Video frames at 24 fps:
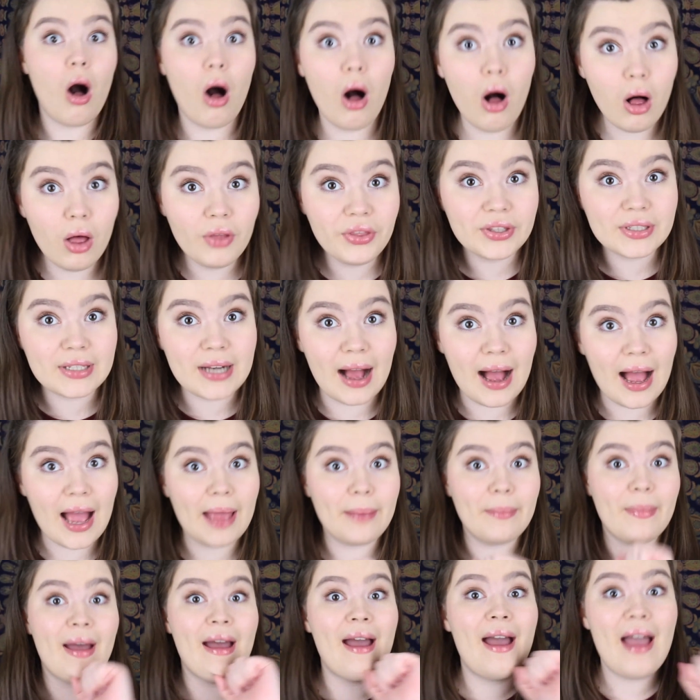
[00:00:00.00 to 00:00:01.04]
all the
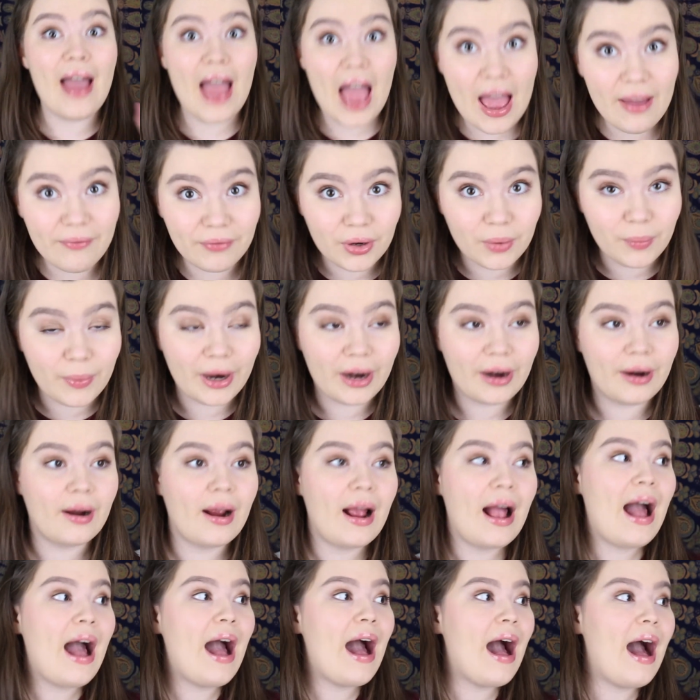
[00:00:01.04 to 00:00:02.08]
time, everywhere.